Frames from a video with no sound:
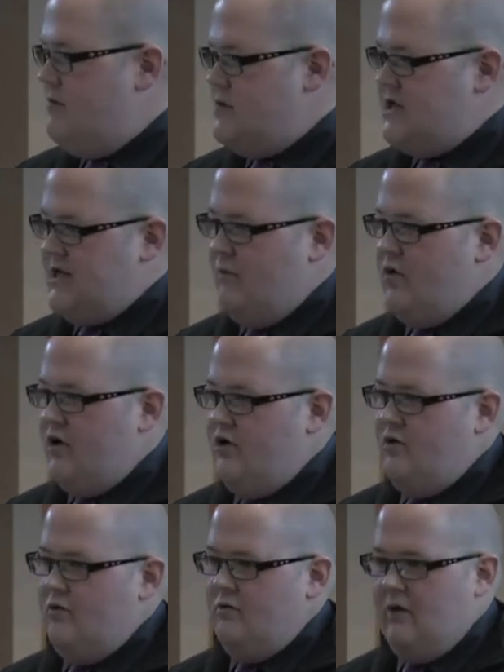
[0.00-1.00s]
someone
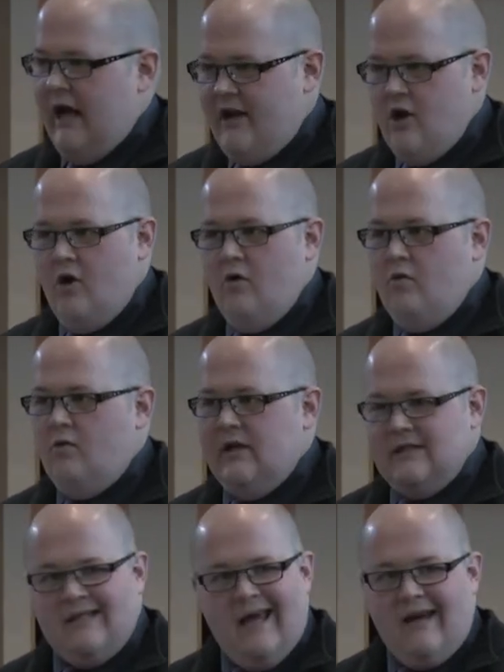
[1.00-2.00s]
who I know
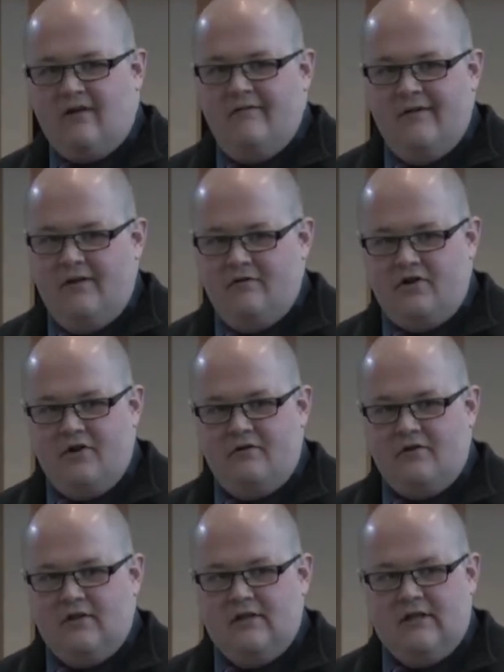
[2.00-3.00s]
is active in their
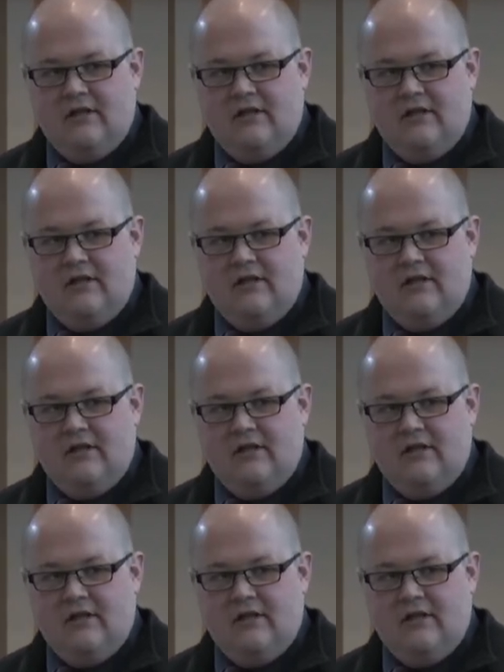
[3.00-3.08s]
church and